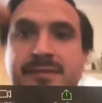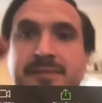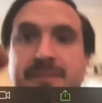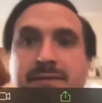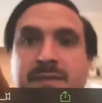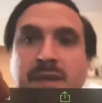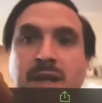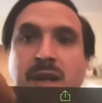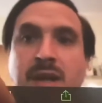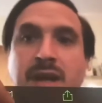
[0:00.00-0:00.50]

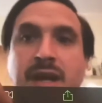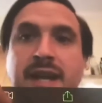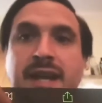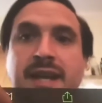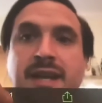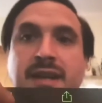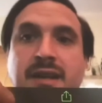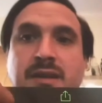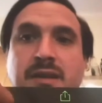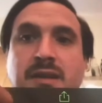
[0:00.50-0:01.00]
I can
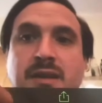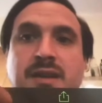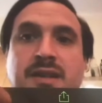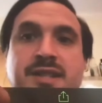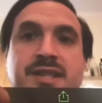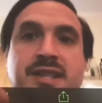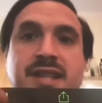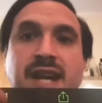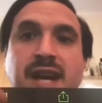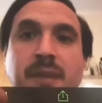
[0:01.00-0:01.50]

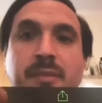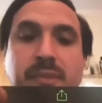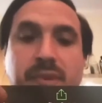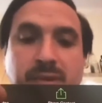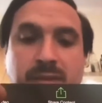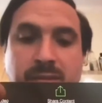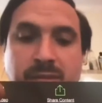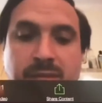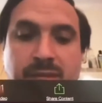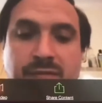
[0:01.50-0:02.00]
stop
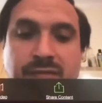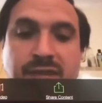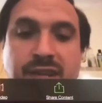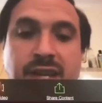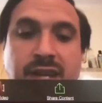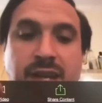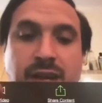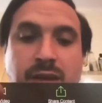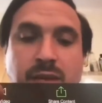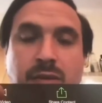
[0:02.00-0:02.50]

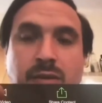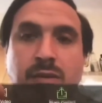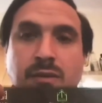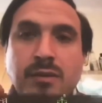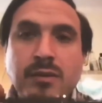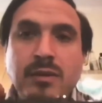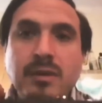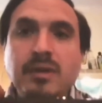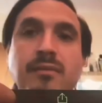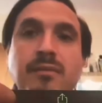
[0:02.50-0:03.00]
video.
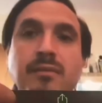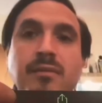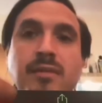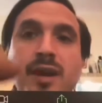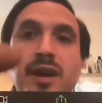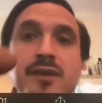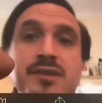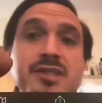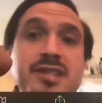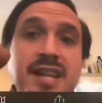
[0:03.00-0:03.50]
I'll
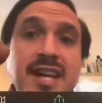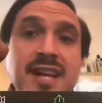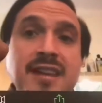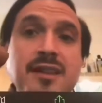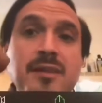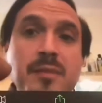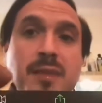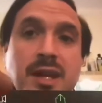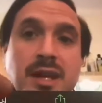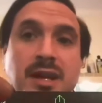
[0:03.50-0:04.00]
stay in the
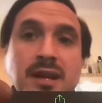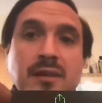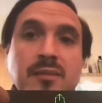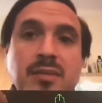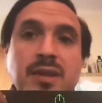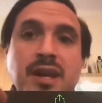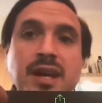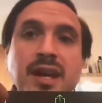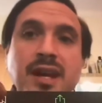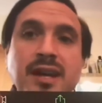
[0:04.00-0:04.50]
meeting, but I
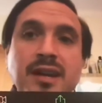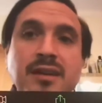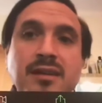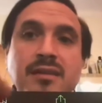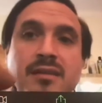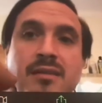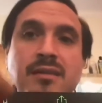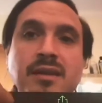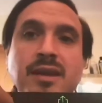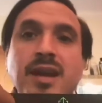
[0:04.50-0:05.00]
can
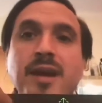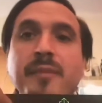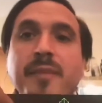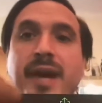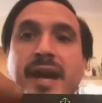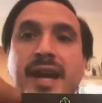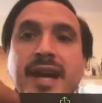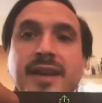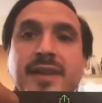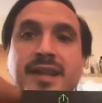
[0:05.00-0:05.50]
come back and
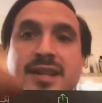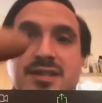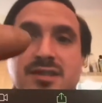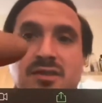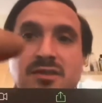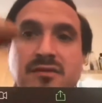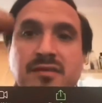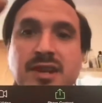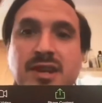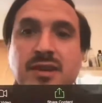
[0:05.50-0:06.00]
then start
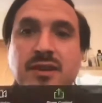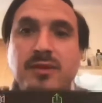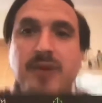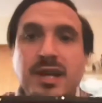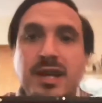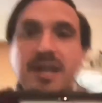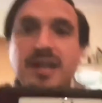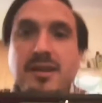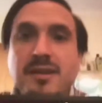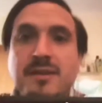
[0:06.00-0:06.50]
video
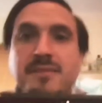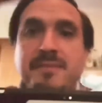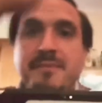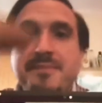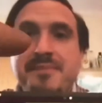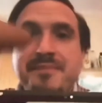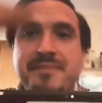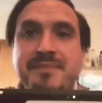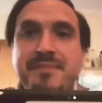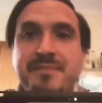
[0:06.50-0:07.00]
again.
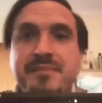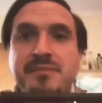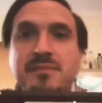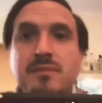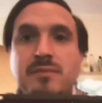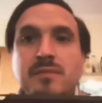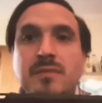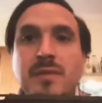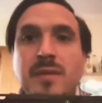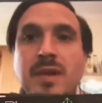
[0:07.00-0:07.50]

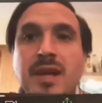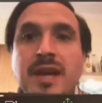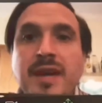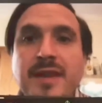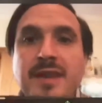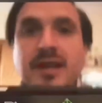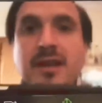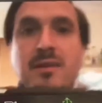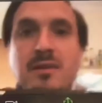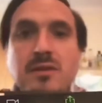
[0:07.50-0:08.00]
And then
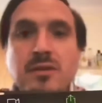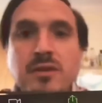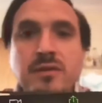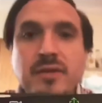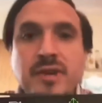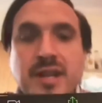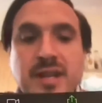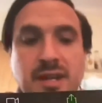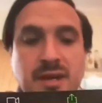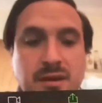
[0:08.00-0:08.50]
over
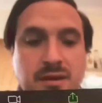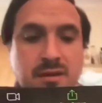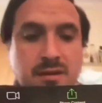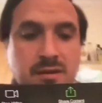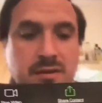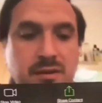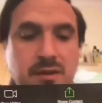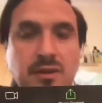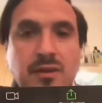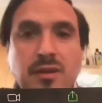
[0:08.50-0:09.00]
here, there
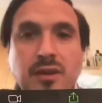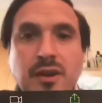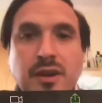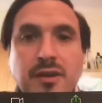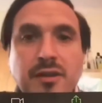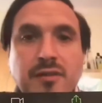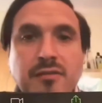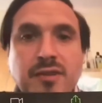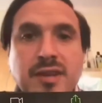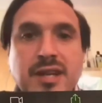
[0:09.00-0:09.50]
are three
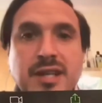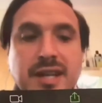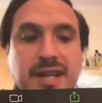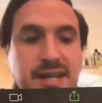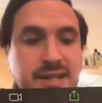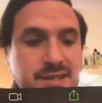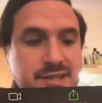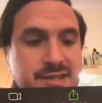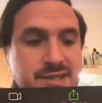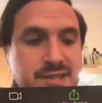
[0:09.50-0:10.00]
dots,
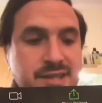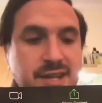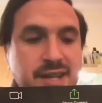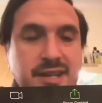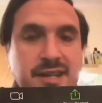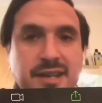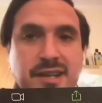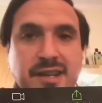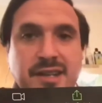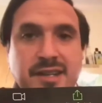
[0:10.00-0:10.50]
dot,
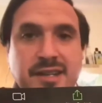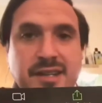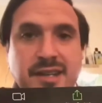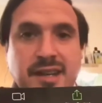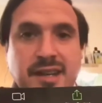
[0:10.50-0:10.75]
dot, dot.